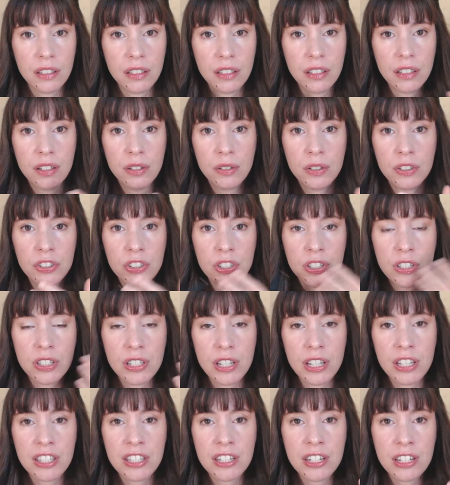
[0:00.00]
you know, it's
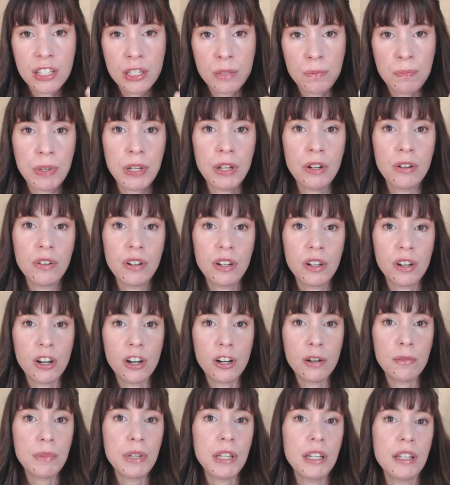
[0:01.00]
just, it's disappearing
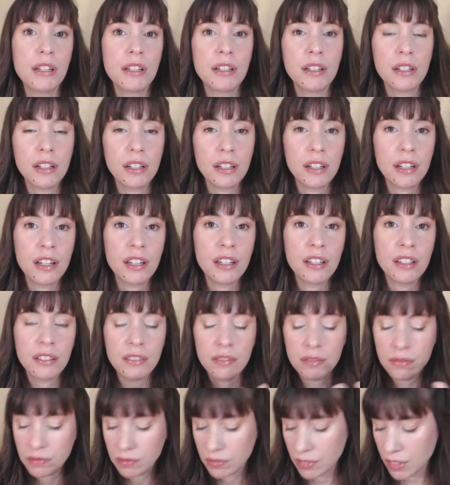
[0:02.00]
on me.
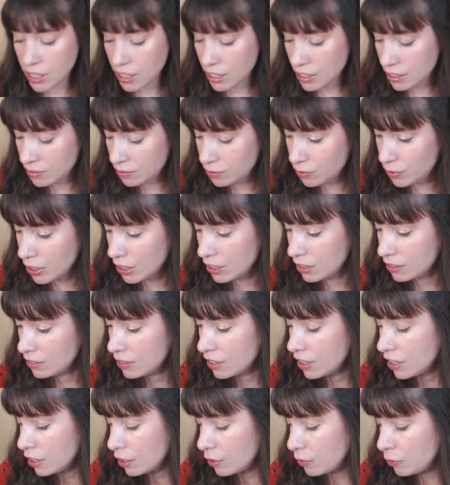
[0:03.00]
And I didn't, well,
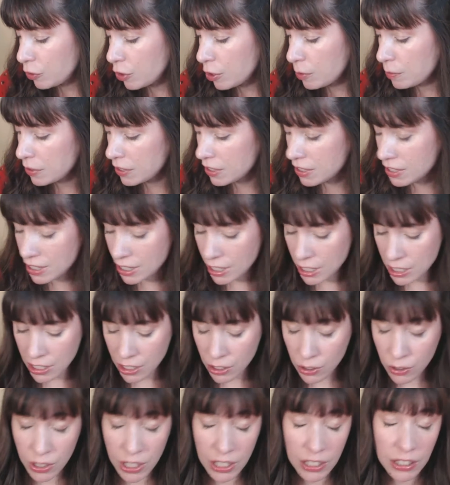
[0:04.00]
the formula's nice.
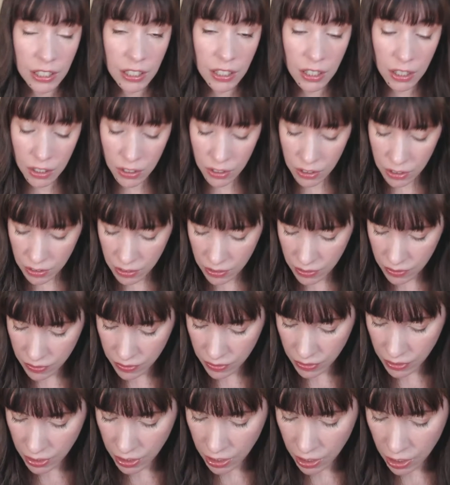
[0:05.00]
I don't like the color.
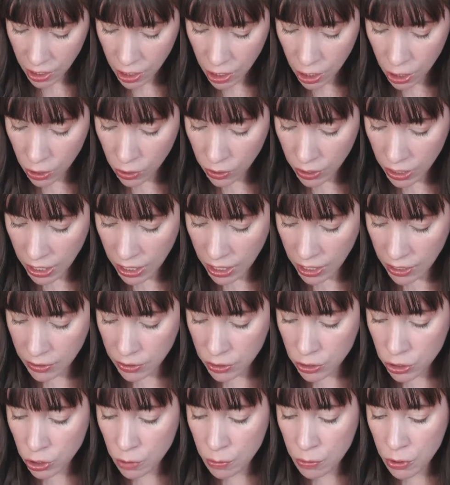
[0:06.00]
Okay,
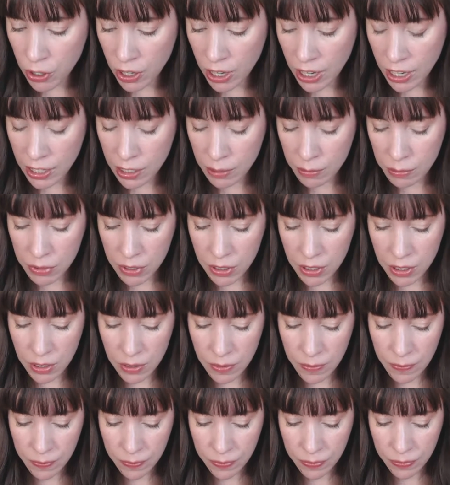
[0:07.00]
two more
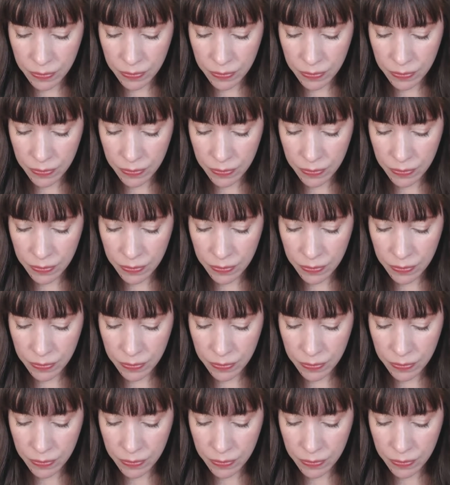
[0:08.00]
items.